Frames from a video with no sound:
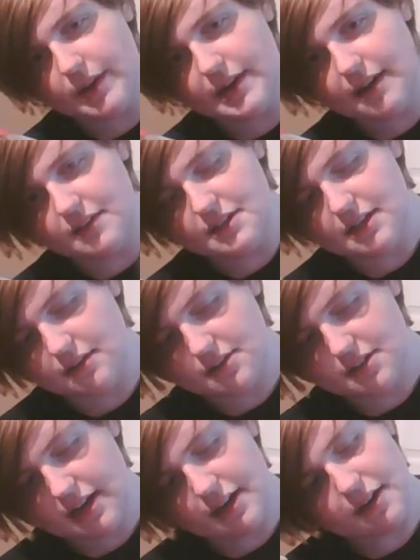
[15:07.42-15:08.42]
the way down the tail.
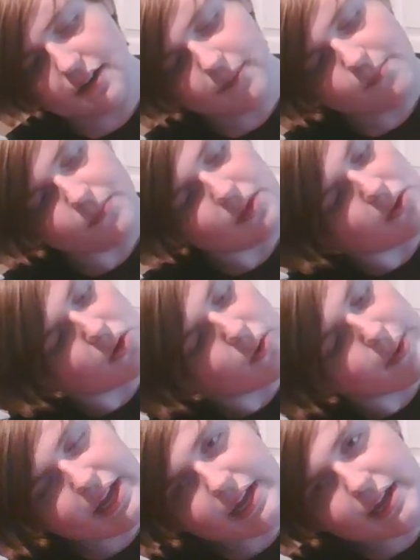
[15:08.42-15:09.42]
It's got
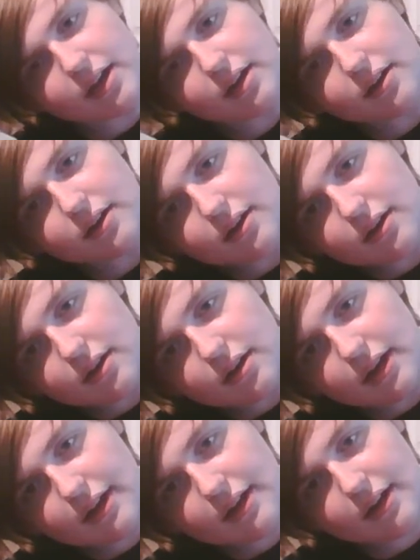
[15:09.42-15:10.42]
green,
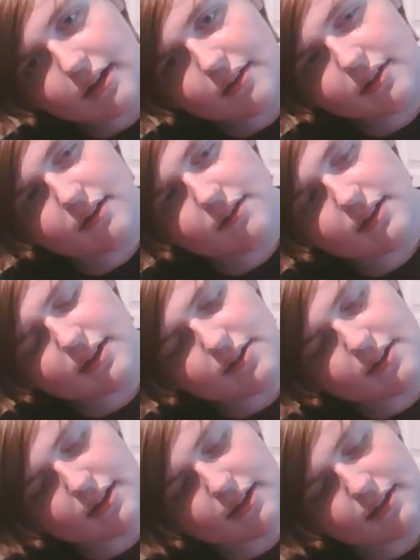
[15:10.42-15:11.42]
and
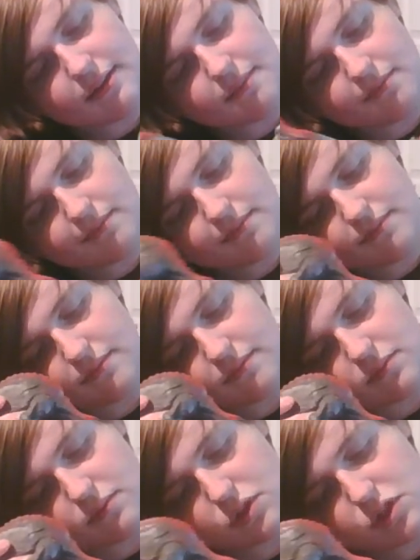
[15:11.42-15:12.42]
the
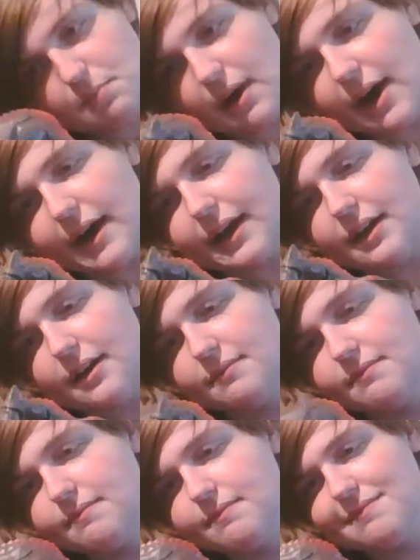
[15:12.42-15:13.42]

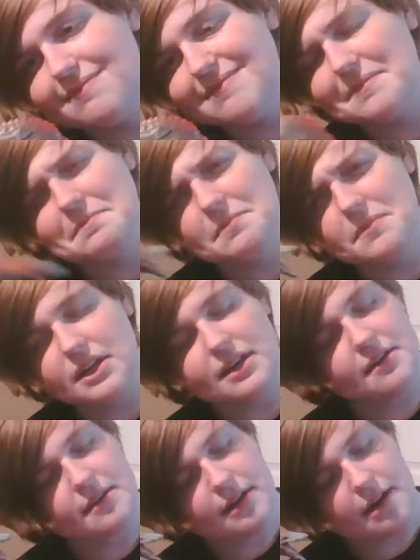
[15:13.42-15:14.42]
spine,
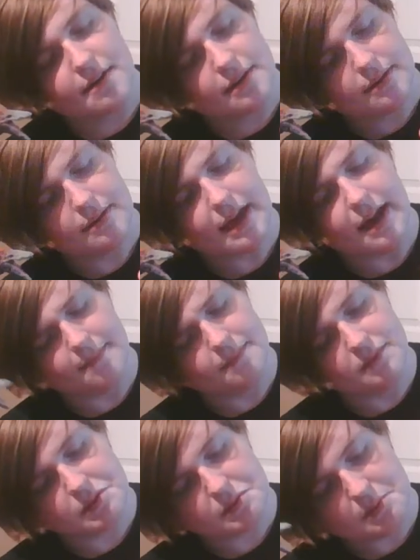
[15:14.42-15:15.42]

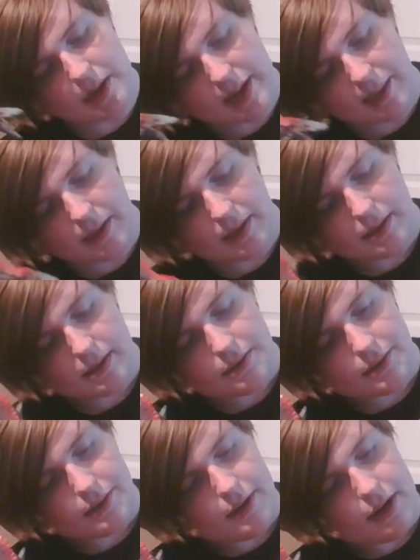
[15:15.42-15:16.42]
the spine
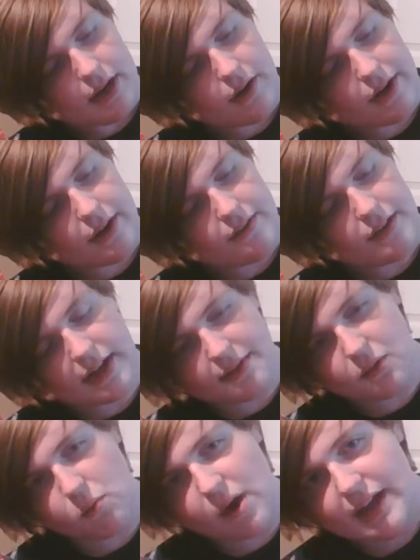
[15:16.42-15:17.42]
area. They
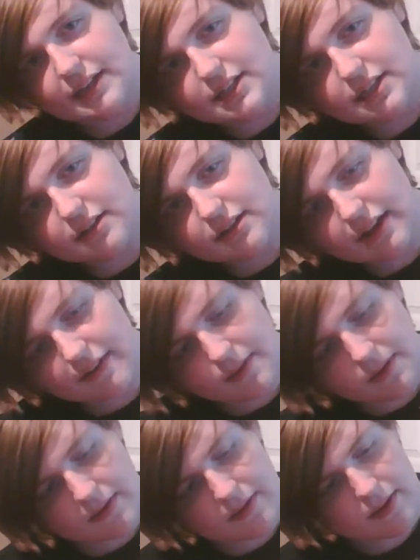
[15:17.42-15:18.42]
got the white.
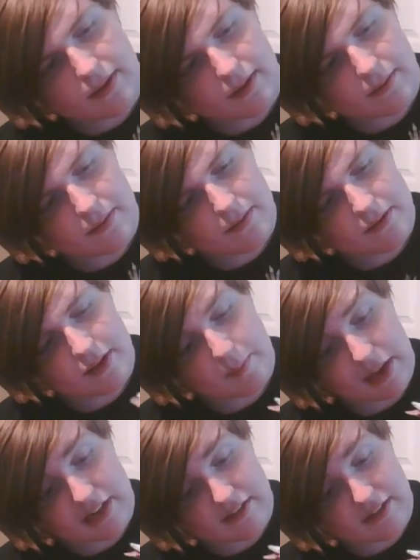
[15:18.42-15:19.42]
They
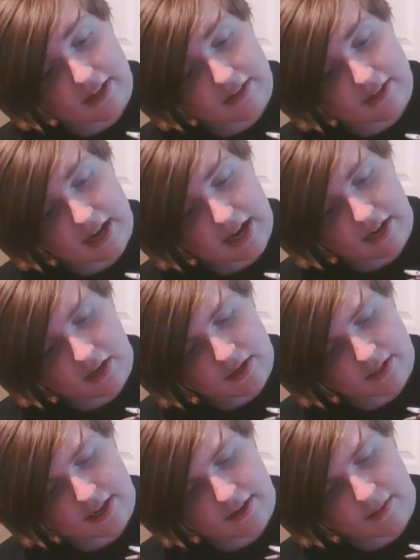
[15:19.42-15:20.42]
painted the entire
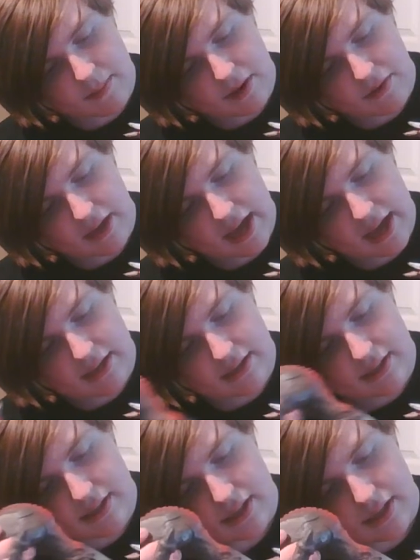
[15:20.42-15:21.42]
inside of the mouth,
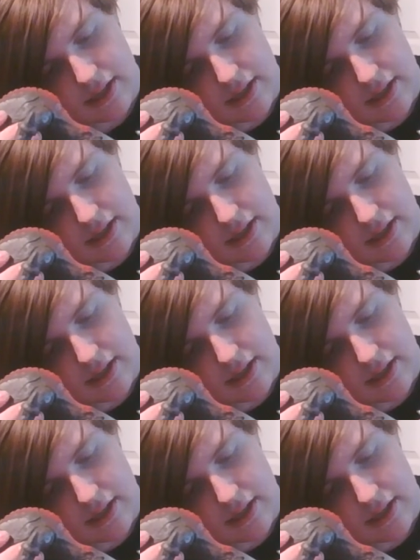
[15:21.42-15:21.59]
and